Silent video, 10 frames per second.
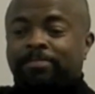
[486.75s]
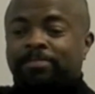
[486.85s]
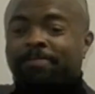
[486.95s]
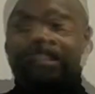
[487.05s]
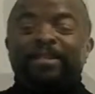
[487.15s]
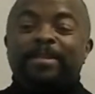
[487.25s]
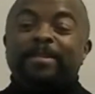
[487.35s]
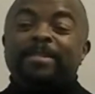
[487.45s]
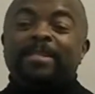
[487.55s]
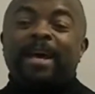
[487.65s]
That's
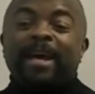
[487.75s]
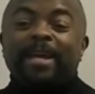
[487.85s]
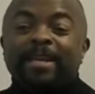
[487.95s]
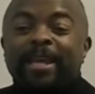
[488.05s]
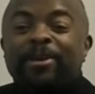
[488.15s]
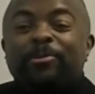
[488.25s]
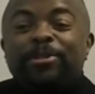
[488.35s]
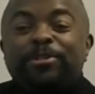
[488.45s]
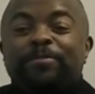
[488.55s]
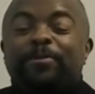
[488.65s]
the sign
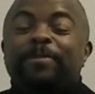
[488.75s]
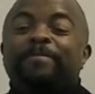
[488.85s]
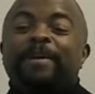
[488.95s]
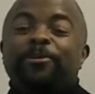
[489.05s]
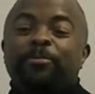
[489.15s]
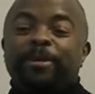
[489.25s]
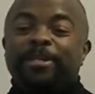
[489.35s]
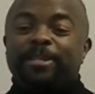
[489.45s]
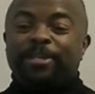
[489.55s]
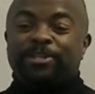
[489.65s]
language for the final
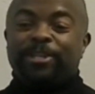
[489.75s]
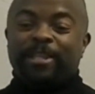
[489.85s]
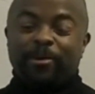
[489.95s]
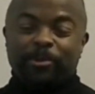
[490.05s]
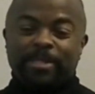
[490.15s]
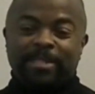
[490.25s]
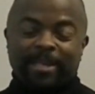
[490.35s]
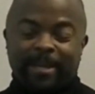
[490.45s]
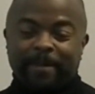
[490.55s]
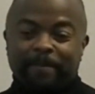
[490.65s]
benediction that we
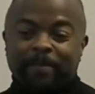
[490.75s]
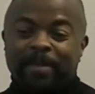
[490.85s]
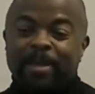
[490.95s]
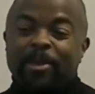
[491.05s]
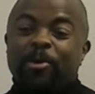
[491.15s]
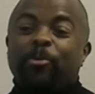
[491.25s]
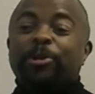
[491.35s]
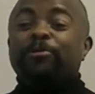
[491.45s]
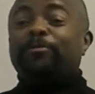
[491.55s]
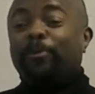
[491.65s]
sing. We
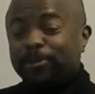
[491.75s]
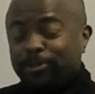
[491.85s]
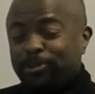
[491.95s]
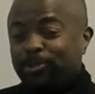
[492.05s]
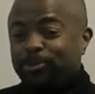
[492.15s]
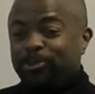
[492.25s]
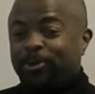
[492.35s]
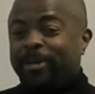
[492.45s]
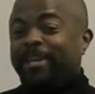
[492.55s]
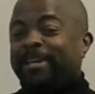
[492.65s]
look forward to you
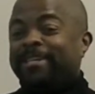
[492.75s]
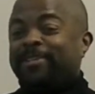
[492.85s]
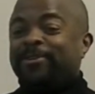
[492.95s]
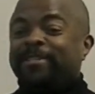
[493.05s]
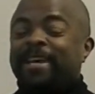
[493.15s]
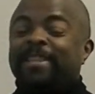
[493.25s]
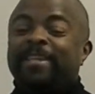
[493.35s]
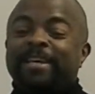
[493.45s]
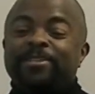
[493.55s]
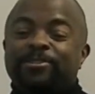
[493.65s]
joining us on Signing
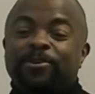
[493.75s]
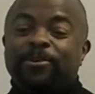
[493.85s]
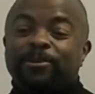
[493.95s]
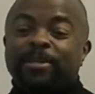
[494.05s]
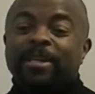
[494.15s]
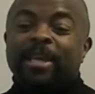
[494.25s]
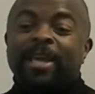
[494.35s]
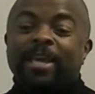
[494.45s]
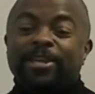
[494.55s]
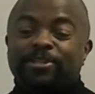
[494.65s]
That Song
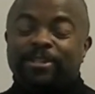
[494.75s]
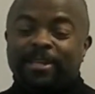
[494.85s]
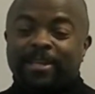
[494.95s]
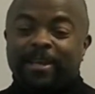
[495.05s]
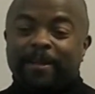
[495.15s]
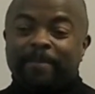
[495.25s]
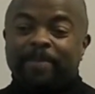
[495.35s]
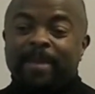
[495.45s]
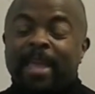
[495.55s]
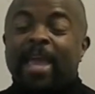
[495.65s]
each Sunday.
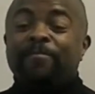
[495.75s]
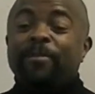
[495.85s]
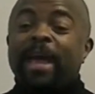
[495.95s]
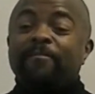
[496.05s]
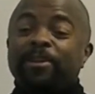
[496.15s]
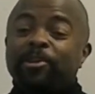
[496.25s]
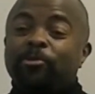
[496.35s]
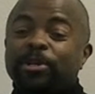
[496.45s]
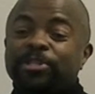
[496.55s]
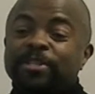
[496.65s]
If you have any
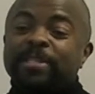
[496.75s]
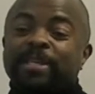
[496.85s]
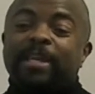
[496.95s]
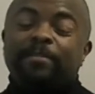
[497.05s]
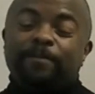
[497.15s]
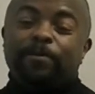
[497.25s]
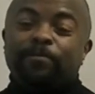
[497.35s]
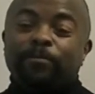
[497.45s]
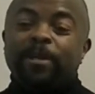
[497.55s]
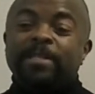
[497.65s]
questions, again, feel
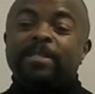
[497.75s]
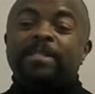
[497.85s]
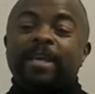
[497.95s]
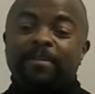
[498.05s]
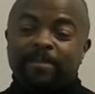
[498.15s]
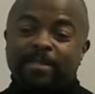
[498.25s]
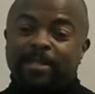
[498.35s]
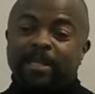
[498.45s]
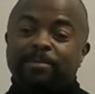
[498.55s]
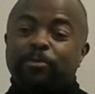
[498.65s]
free to save this
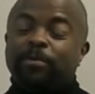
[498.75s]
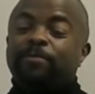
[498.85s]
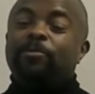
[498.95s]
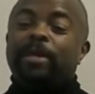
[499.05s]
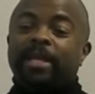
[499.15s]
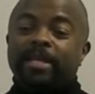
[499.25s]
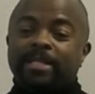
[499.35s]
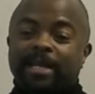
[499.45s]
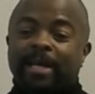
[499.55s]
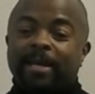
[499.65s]
clip to review at any
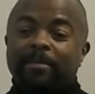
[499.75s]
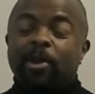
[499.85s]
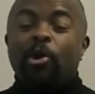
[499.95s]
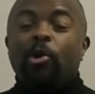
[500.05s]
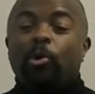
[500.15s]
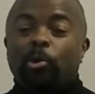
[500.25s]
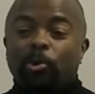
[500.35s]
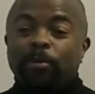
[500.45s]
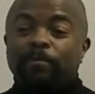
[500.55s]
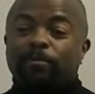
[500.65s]
time,
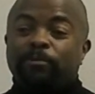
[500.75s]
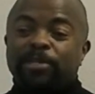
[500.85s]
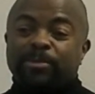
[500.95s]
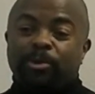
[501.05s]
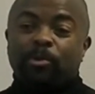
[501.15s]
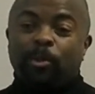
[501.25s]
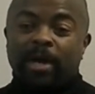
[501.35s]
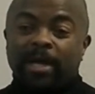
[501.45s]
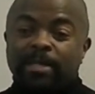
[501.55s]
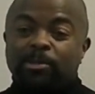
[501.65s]
or feel free to
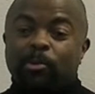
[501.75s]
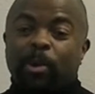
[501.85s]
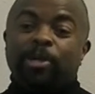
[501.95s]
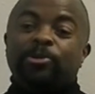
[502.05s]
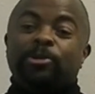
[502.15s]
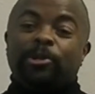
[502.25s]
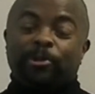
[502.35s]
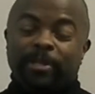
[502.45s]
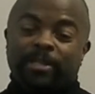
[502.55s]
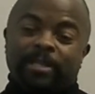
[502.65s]
rewind while you're
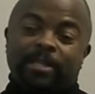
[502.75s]
learning the